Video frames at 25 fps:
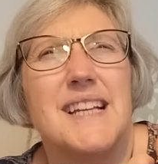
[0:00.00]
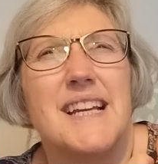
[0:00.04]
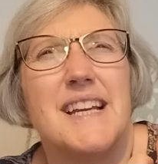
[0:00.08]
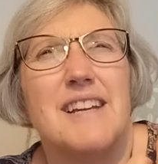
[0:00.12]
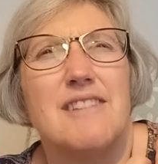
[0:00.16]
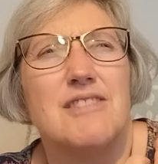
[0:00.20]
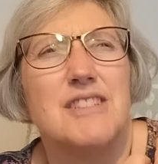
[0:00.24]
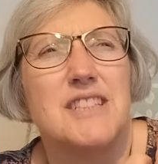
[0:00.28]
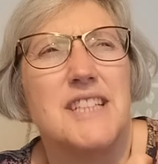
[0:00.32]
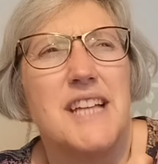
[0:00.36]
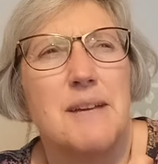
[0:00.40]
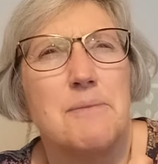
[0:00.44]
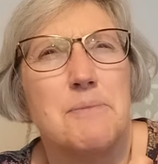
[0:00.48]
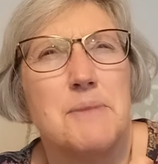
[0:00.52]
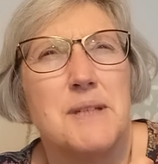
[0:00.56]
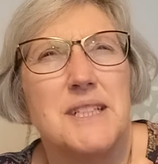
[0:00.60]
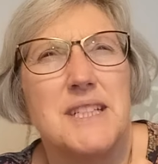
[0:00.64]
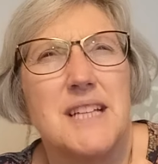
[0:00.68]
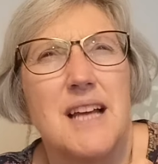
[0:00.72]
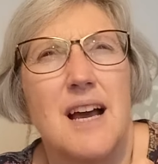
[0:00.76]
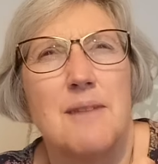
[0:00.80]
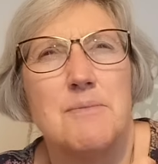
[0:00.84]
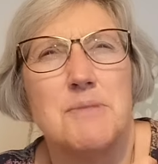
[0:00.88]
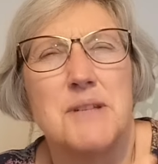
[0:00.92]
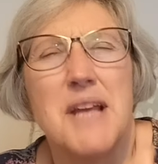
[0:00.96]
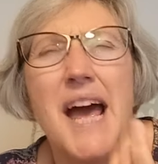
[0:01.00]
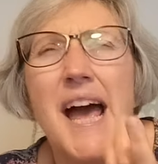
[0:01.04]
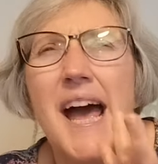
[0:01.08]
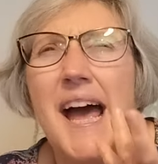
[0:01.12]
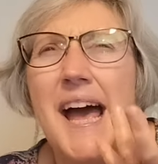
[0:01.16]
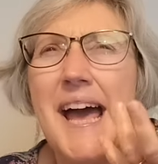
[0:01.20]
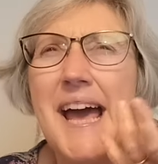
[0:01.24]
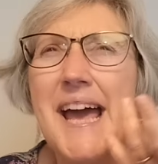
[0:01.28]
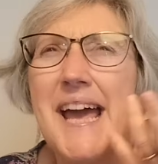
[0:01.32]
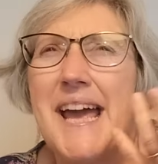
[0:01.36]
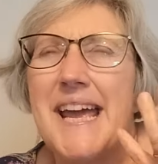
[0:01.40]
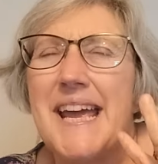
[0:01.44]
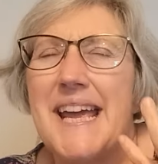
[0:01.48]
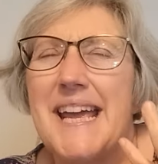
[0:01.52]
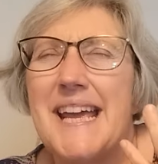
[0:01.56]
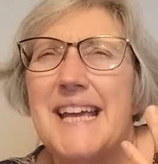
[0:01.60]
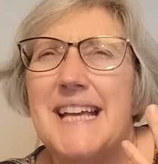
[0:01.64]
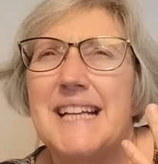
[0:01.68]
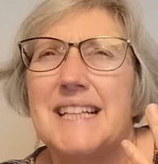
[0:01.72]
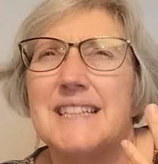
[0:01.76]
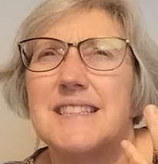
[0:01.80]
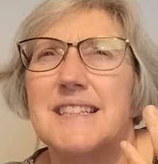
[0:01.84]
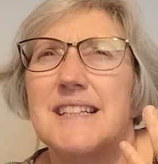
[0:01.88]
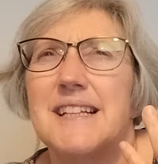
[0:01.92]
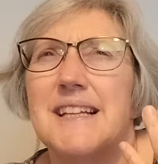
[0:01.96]
irritate me at times?
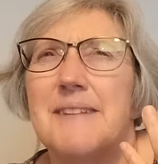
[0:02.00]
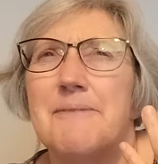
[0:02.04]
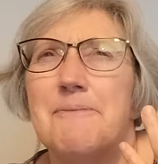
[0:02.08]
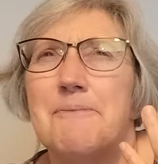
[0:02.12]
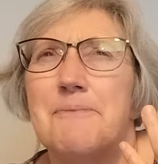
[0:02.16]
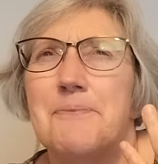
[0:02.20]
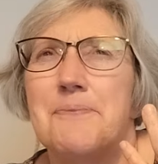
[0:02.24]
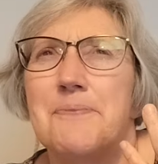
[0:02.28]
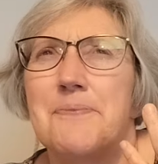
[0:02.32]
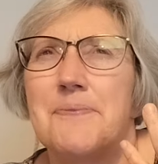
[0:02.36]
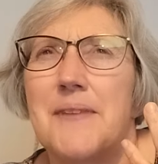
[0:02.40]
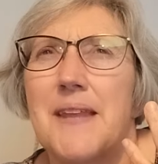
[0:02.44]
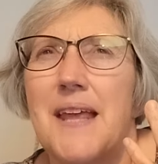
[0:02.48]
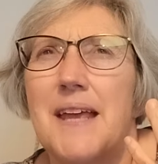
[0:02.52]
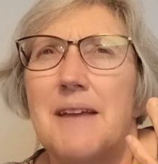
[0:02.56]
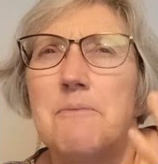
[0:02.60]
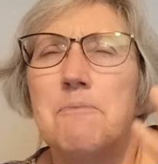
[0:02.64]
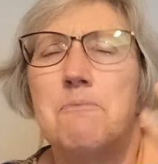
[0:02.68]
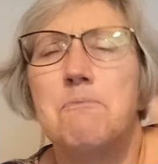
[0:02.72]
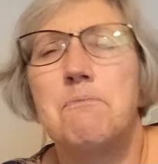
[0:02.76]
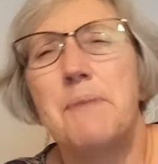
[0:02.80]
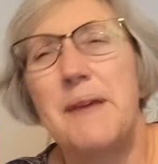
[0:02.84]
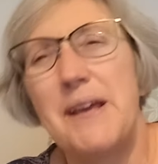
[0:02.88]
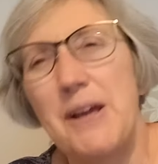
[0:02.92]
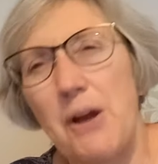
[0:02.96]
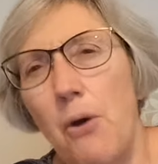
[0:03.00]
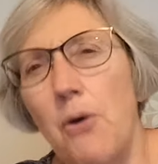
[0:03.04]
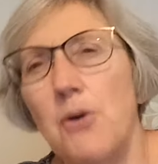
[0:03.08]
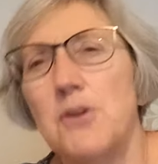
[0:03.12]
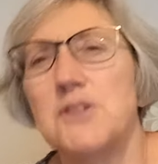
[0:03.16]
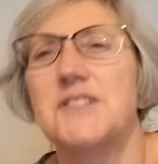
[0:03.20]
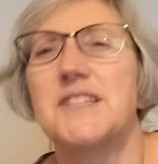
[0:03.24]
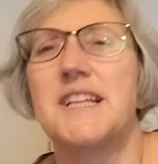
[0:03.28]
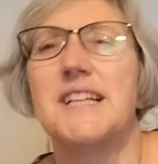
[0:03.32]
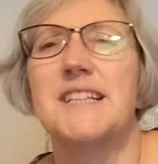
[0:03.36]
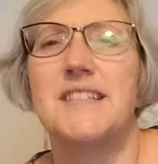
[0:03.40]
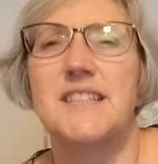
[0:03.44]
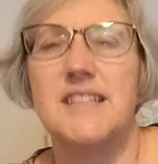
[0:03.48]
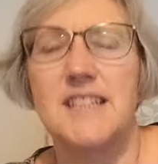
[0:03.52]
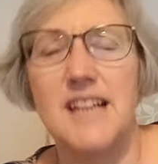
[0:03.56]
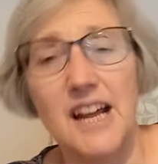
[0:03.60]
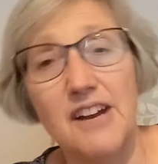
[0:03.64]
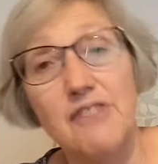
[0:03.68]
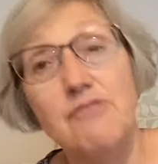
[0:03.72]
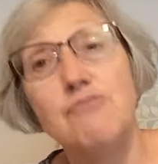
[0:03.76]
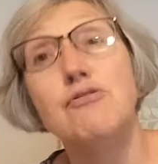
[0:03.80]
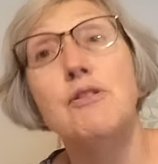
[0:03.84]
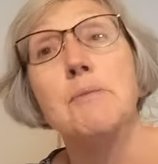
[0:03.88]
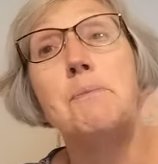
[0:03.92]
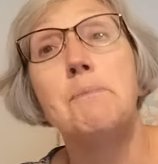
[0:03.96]
Because there's this
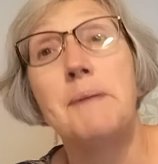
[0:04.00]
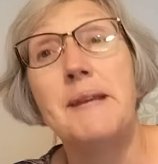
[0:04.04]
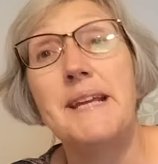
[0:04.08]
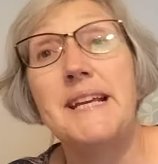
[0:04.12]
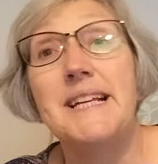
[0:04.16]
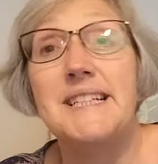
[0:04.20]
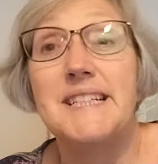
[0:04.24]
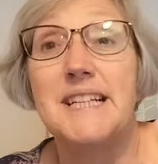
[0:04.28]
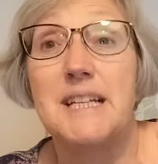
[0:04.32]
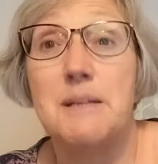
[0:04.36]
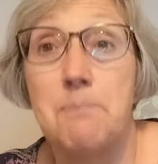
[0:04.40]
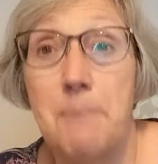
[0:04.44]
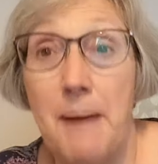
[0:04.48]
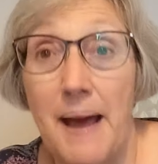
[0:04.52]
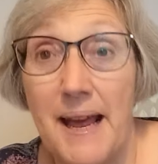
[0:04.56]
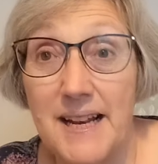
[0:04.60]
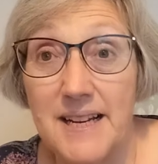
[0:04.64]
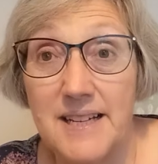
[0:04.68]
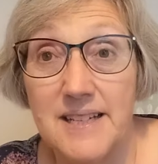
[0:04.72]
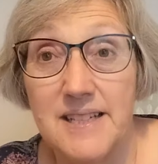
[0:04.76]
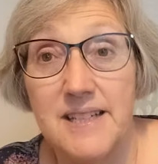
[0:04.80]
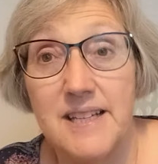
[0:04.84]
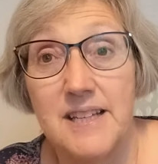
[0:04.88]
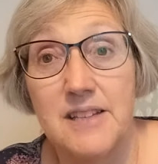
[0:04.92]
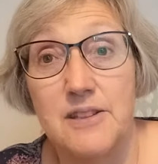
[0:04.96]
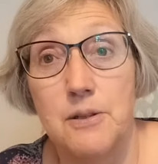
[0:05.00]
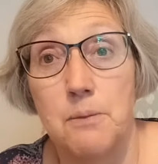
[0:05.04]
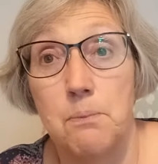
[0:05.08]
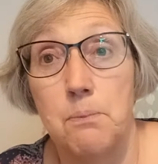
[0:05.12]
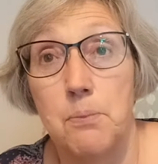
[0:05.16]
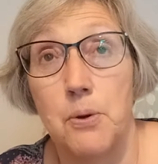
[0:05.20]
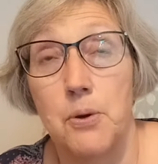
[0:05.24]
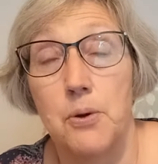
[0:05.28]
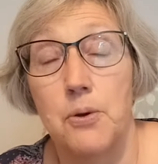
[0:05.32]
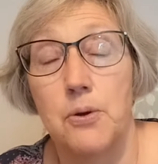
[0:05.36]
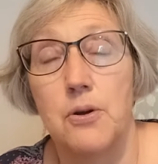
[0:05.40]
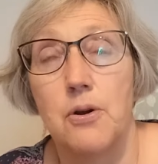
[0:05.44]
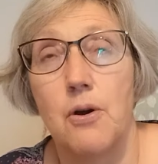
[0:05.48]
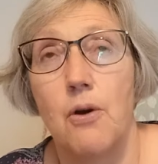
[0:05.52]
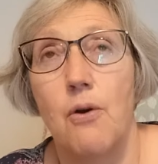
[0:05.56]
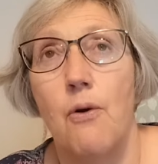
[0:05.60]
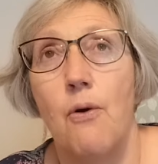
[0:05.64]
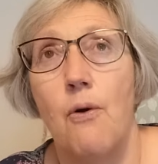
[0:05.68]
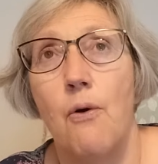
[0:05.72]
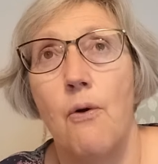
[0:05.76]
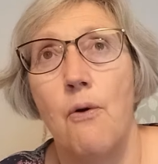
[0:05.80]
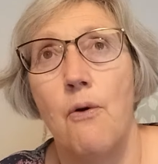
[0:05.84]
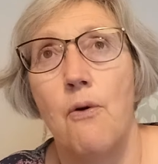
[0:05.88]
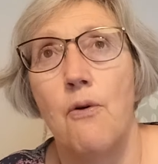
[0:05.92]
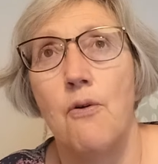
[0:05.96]
kind of repeated pattern in the book
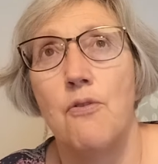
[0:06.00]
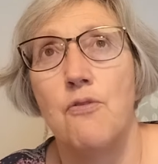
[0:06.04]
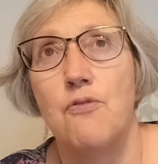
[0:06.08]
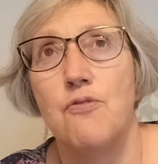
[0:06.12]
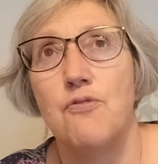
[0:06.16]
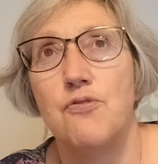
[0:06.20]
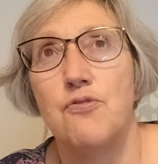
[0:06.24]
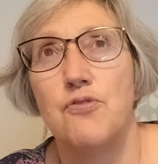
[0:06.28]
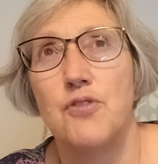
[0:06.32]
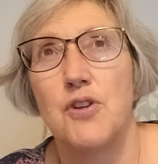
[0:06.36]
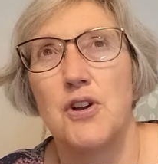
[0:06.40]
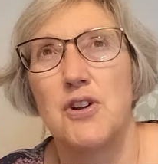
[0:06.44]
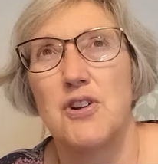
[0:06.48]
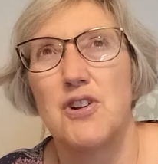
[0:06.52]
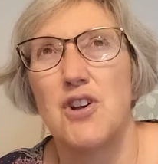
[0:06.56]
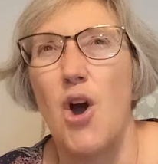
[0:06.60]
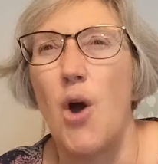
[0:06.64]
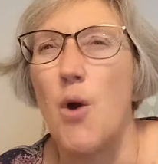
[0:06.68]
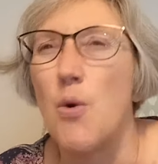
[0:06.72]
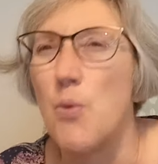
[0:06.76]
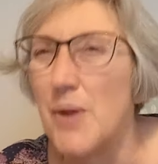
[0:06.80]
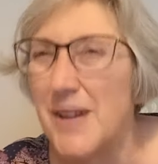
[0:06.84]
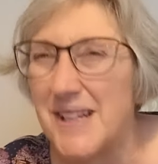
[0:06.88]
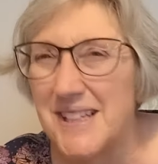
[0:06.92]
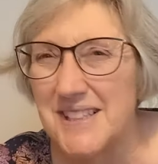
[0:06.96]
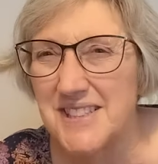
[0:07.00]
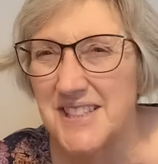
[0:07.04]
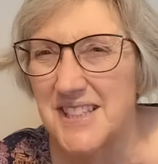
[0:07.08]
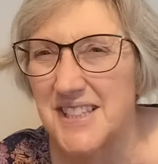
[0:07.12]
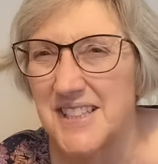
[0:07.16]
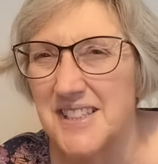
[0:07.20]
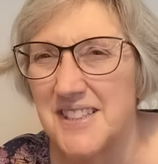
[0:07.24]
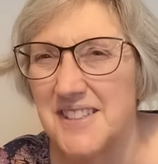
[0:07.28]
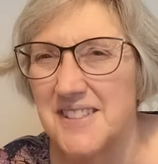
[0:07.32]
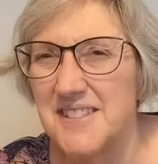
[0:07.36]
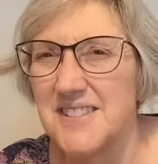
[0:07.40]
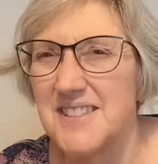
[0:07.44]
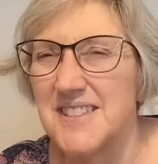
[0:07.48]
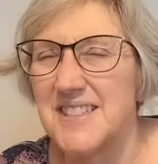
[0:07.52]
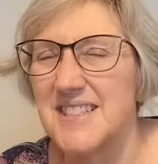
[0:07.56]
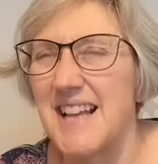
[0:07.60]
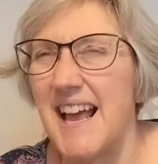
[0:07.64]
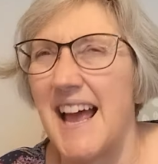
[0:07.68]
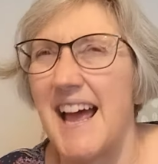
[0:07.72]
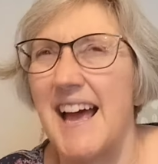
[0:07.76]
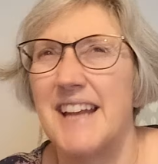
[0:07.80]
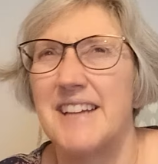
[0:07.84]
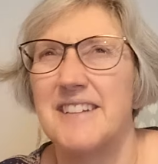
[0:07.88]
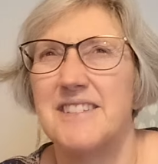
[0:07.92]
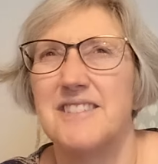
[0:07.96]
of coincidence
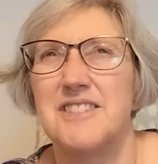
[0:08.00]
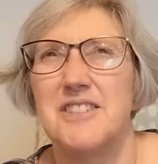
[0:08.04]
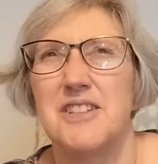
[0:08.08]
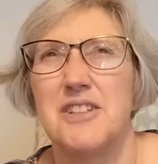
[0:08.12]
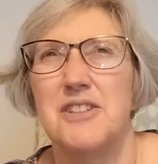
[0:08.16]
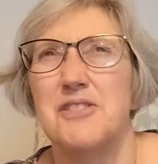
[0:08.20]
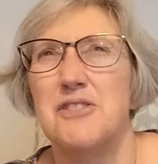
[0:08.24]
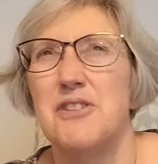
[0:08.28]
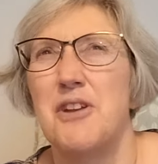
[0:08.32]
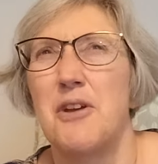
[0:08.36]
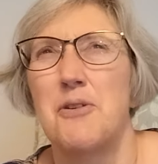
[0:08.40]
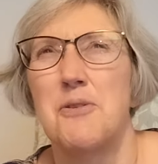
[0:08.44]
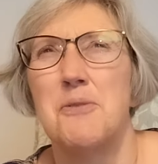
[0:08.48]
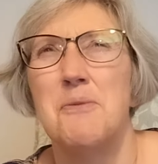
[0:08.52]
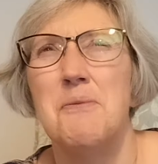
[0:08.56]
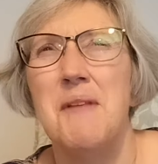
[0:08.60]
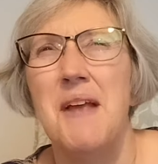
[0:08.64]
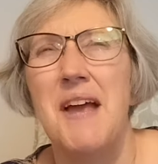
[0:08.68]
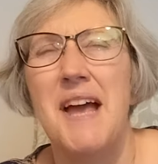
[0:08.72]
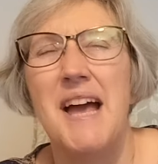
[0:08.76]
and, you know,